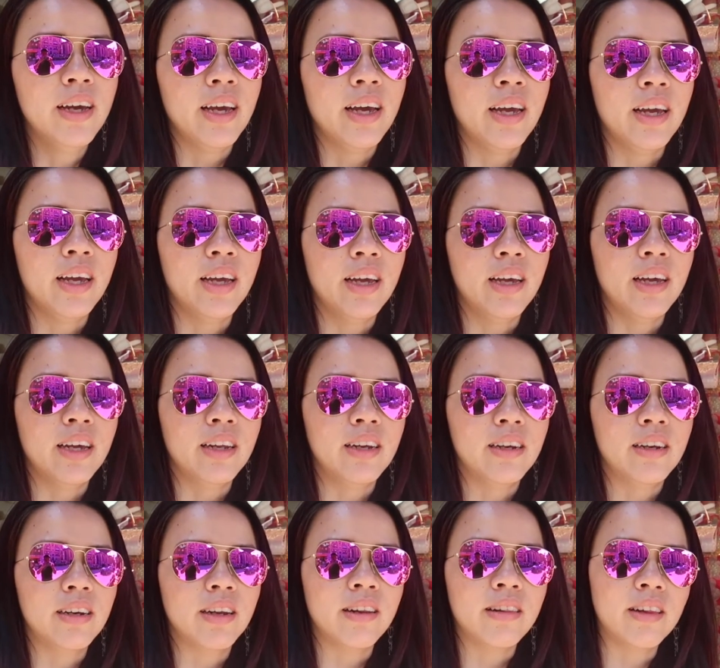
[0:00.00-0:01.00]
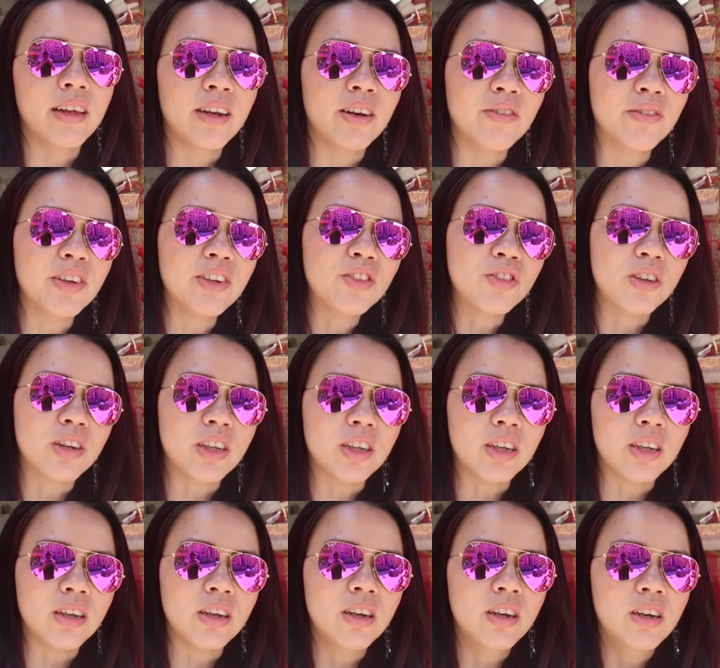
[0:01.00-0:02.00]
and then
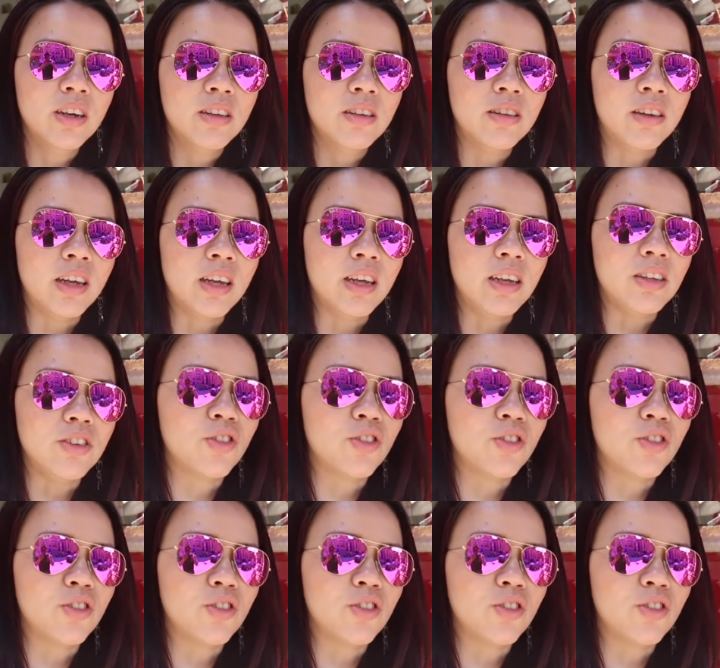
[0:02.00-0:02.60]
eventually they